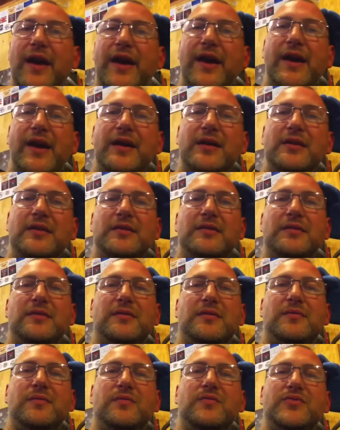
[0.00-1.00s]

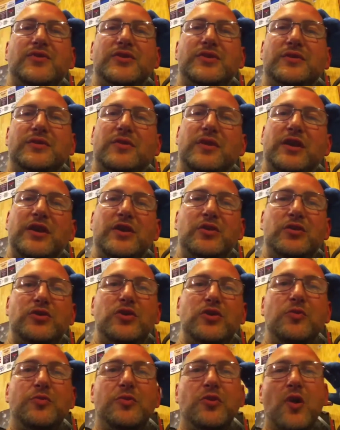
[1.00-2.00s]
And the
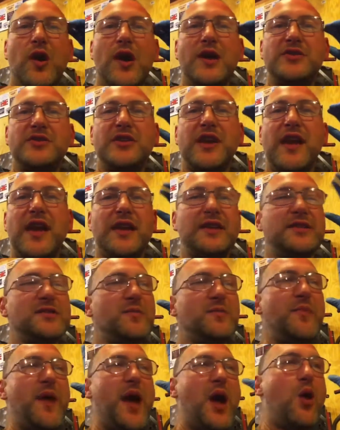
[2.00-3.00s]
YouTube Garage Gang
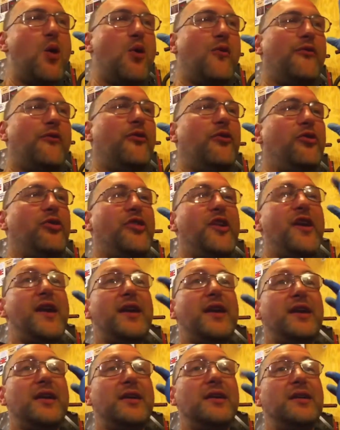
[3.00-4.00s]
is a powerful
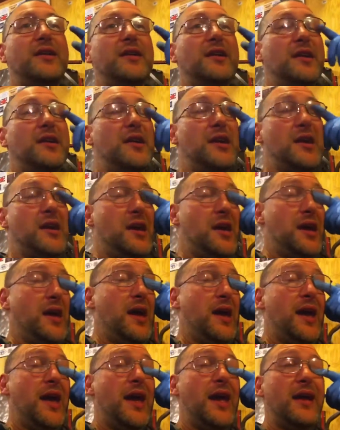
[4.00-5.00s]
thing.
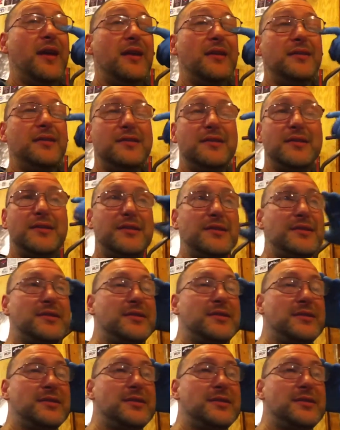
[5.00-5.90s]
And